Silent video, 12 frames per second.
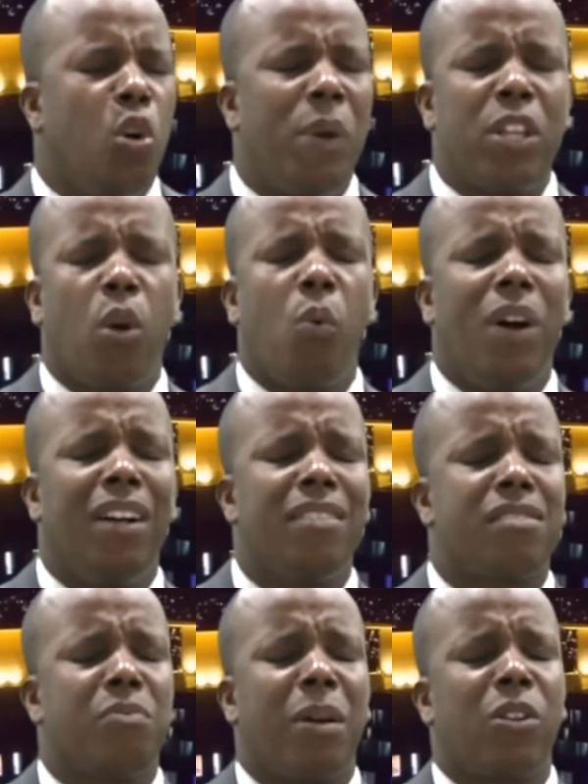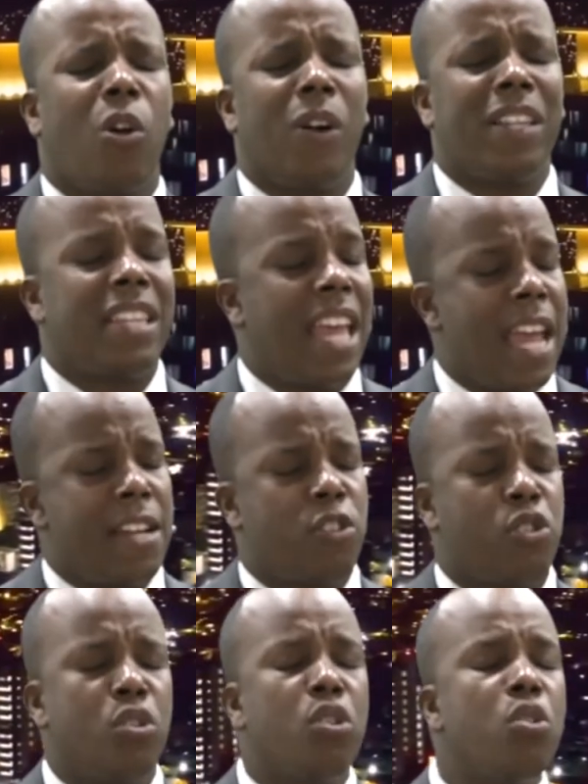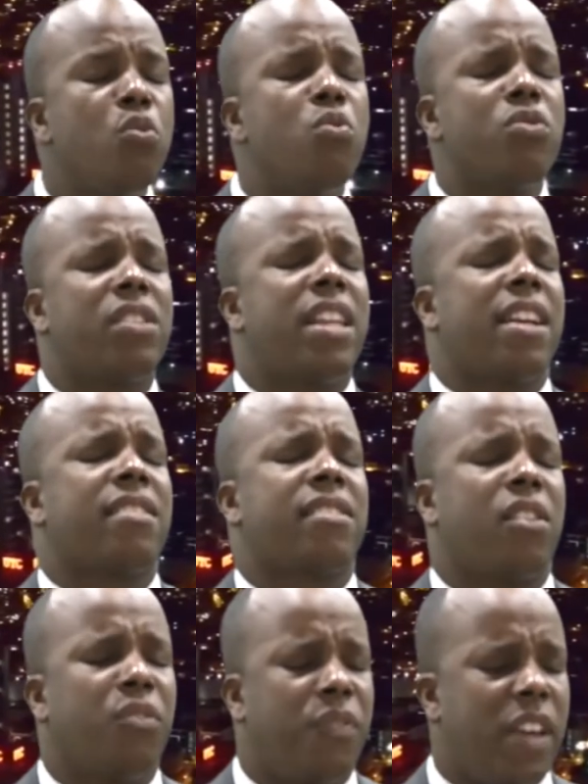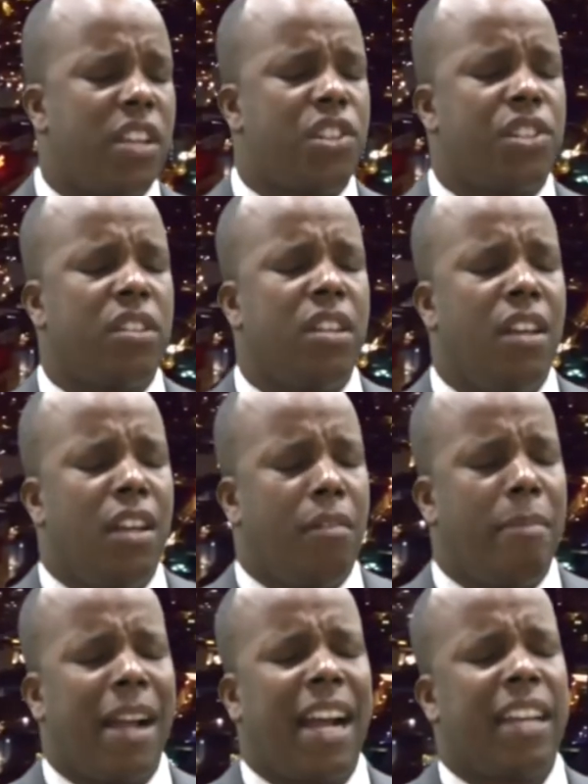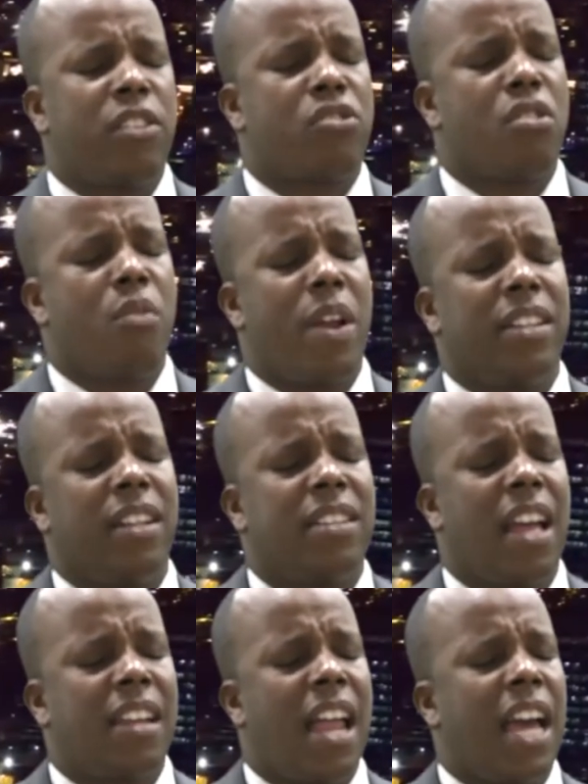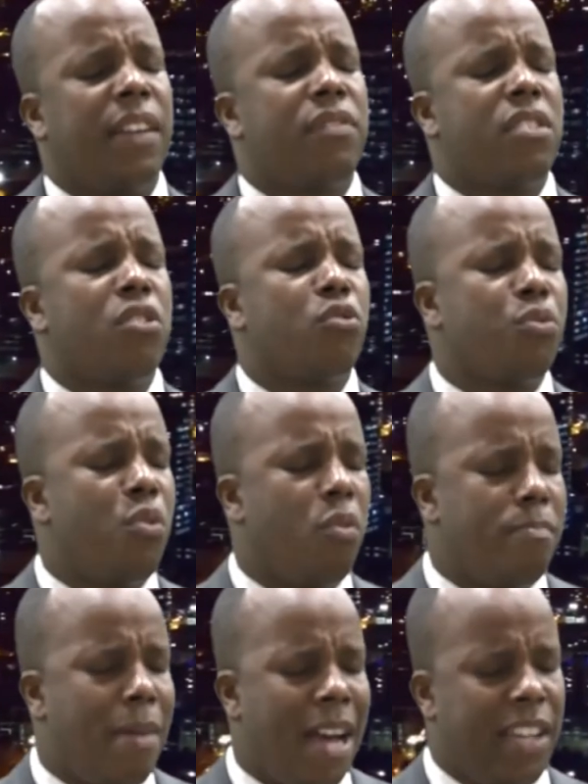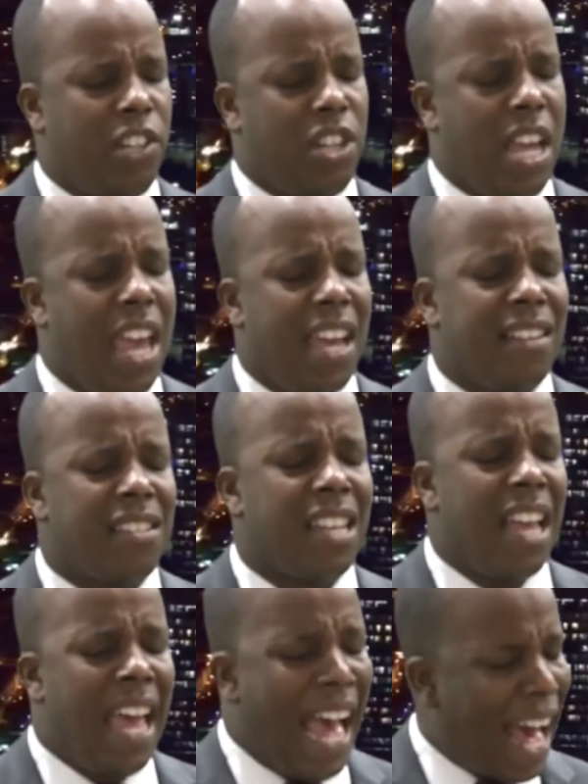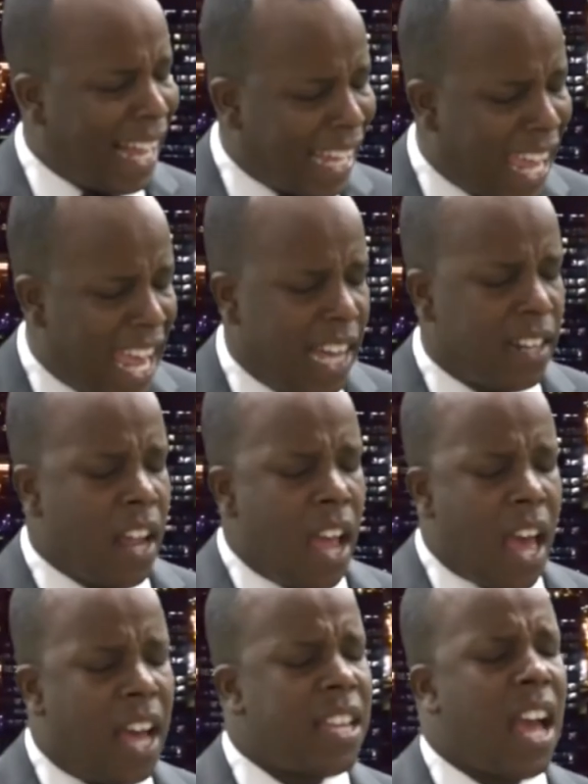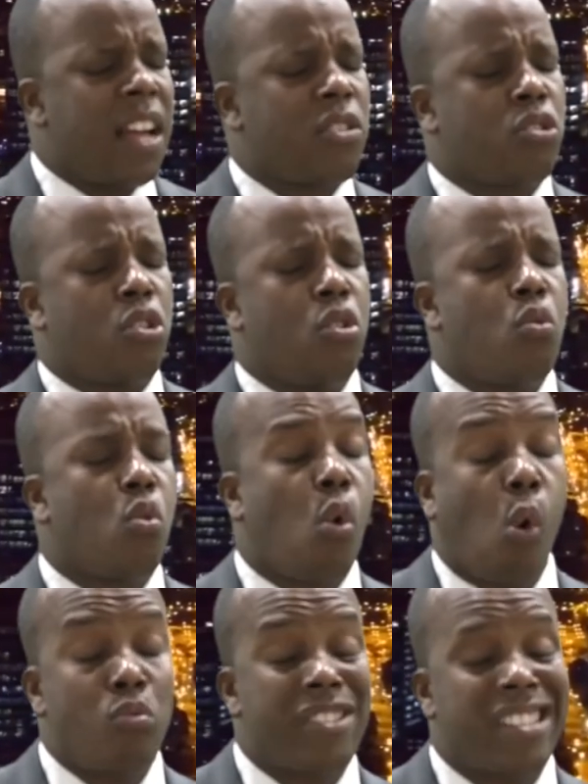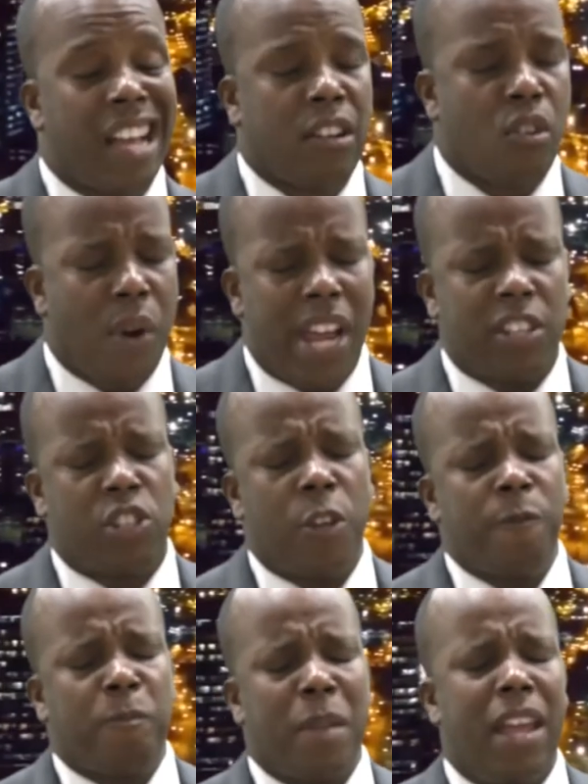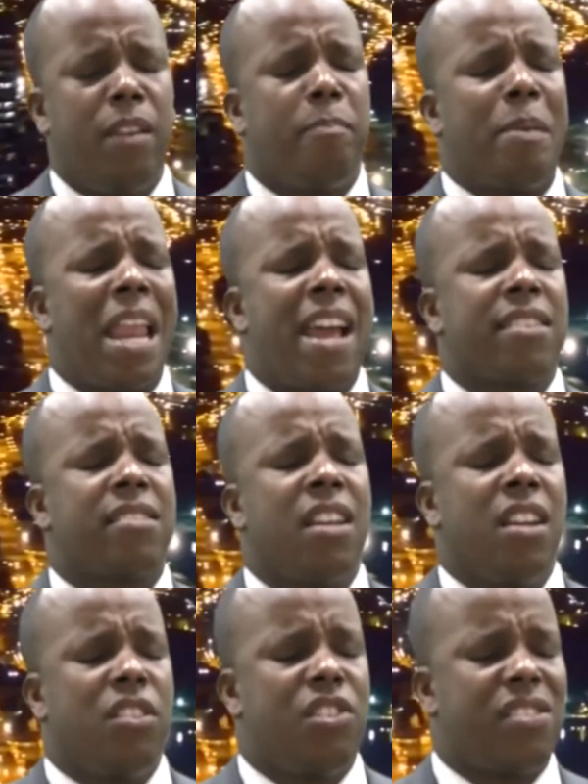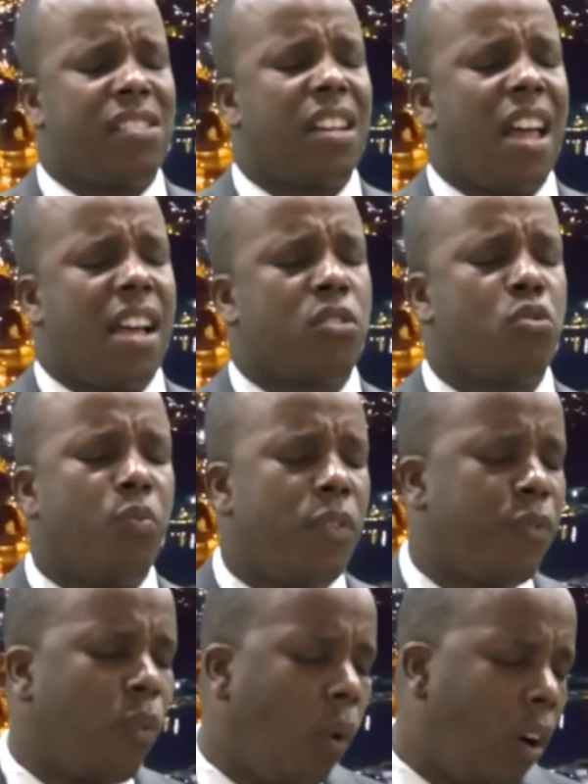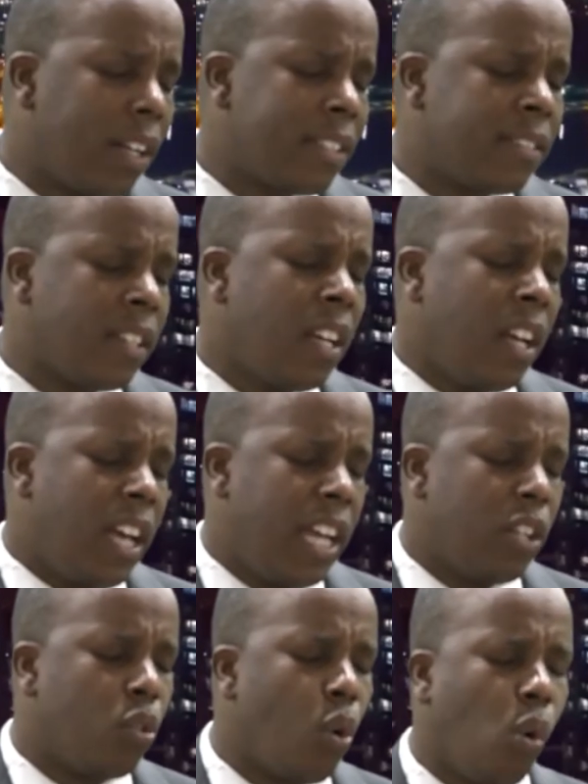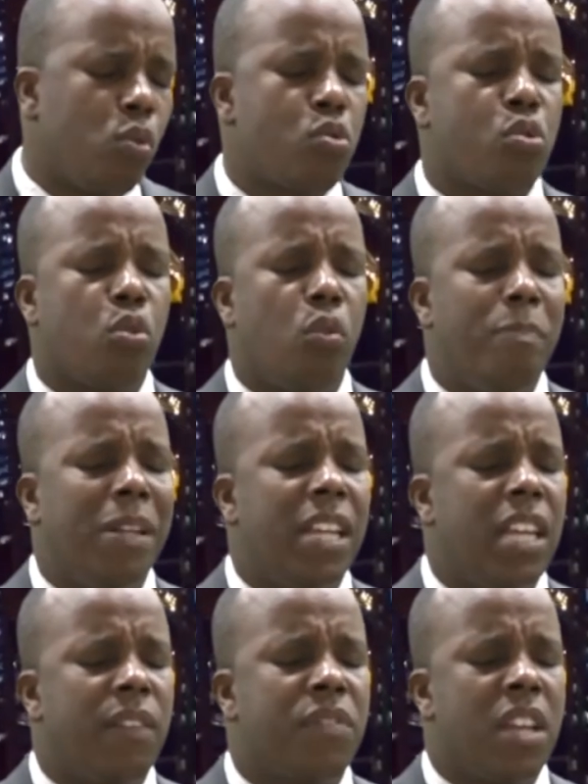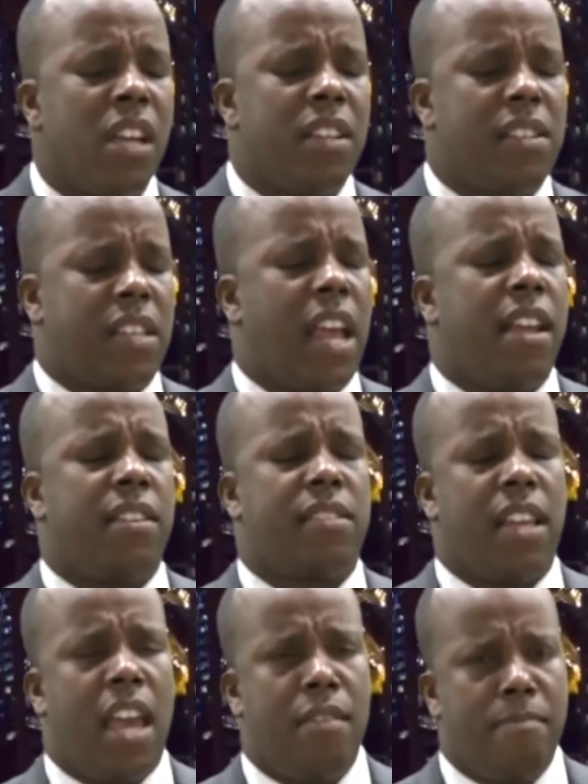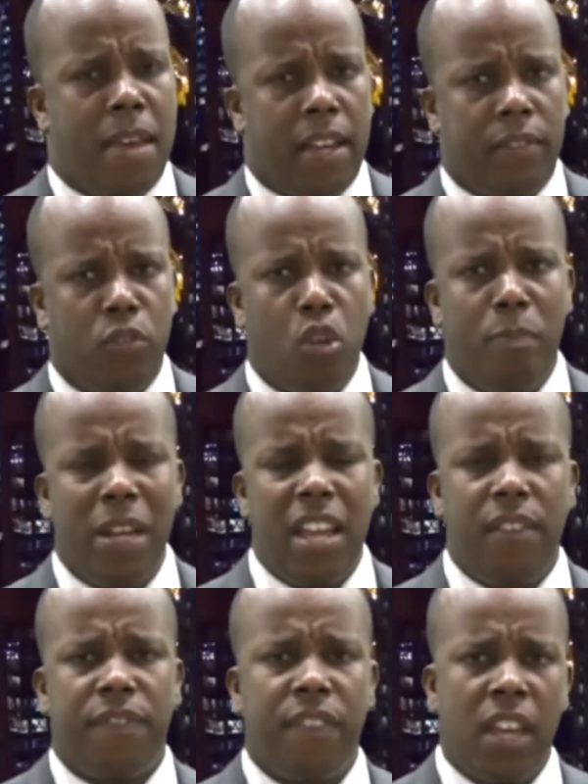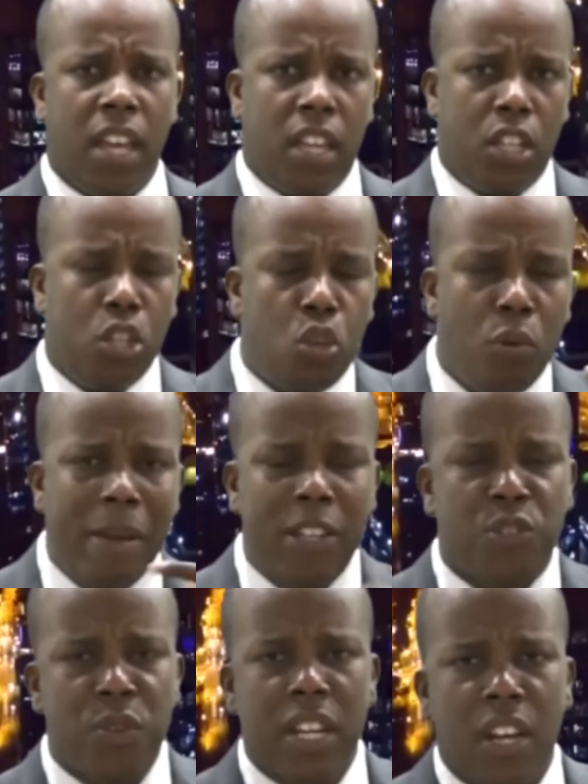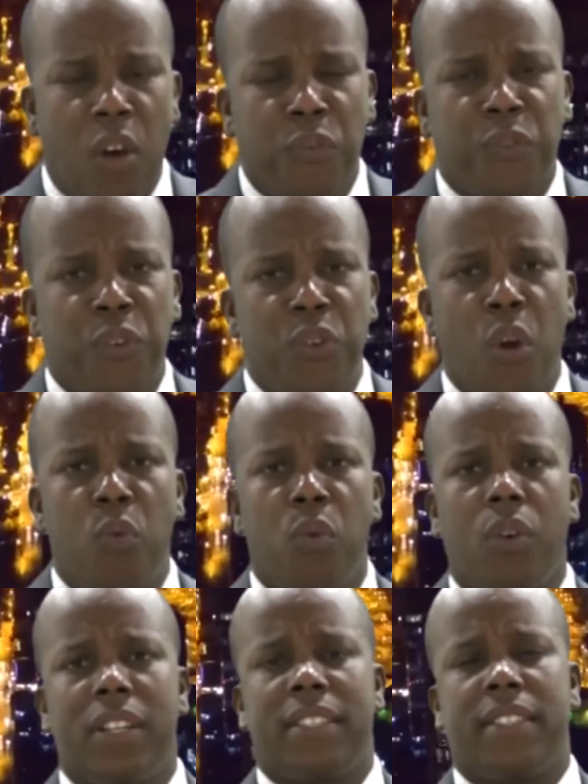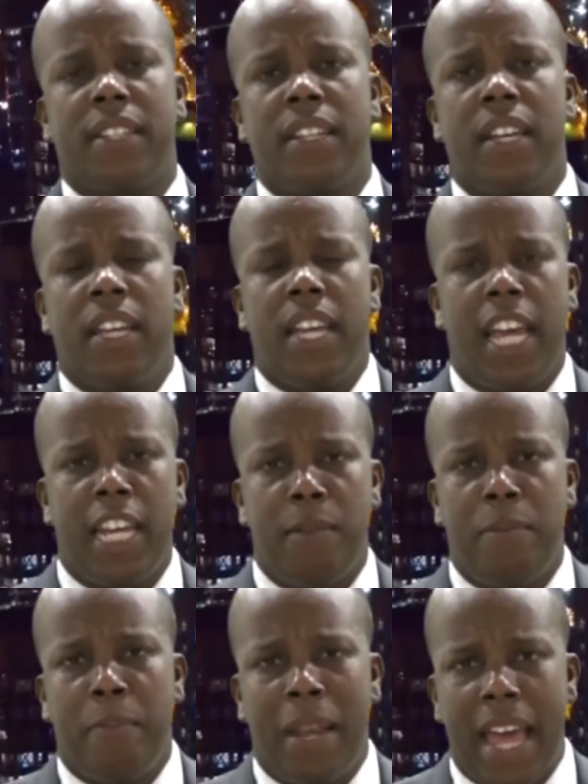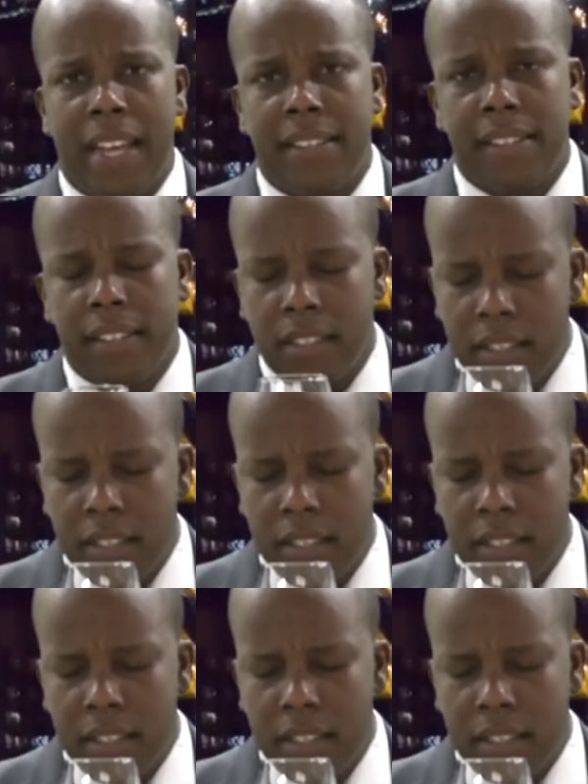We don't want, my Lord, there to lose their salvation. My God, and surrender their lives into your mighty hands. Again, I ask you, consecrate and bless this glass with water. And those who believe says amen. Do you believe? You may drink now from your water and be blessed.